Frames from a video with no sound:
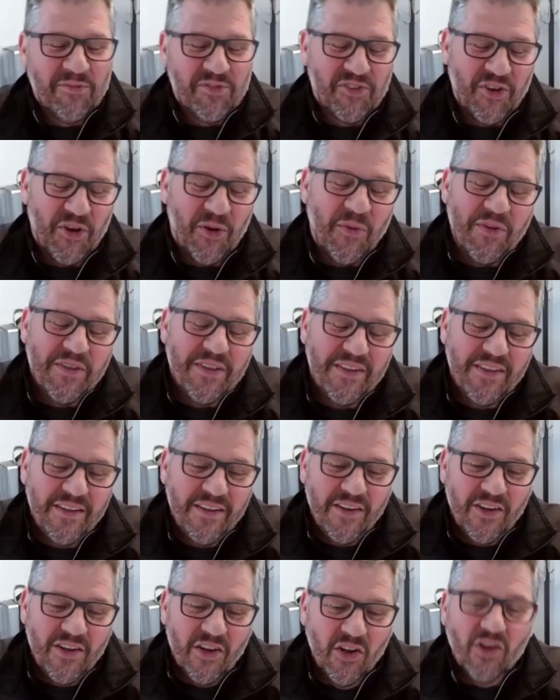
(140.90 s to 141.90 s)
So
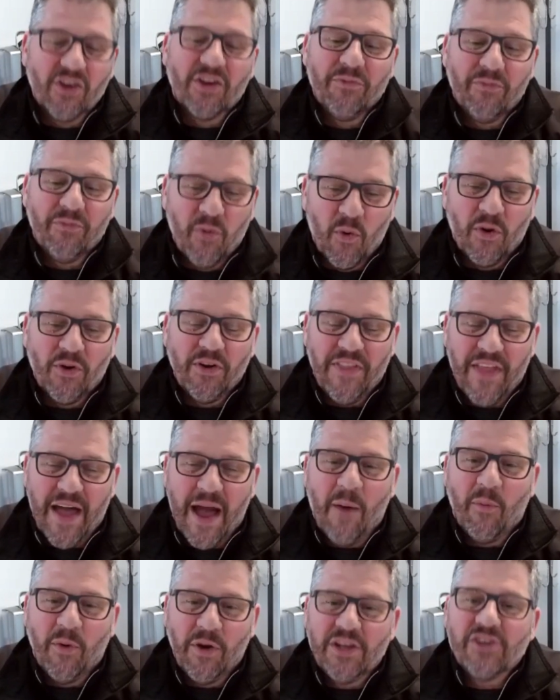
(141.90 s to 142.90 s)
looking forward to
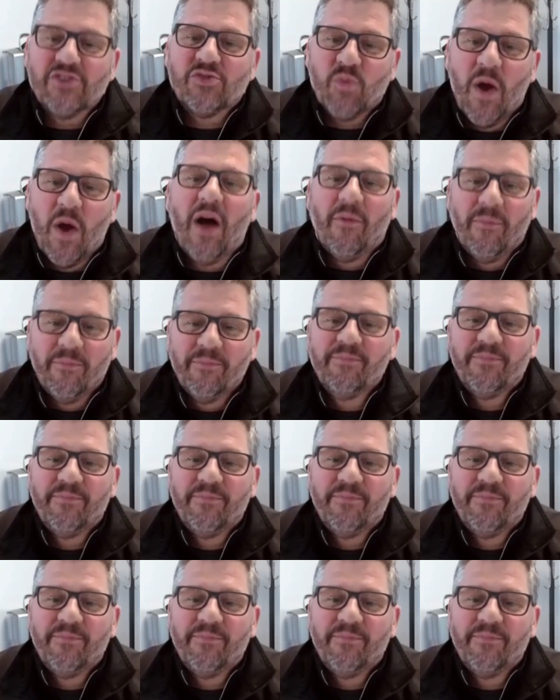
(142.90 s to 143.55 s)
that one as well.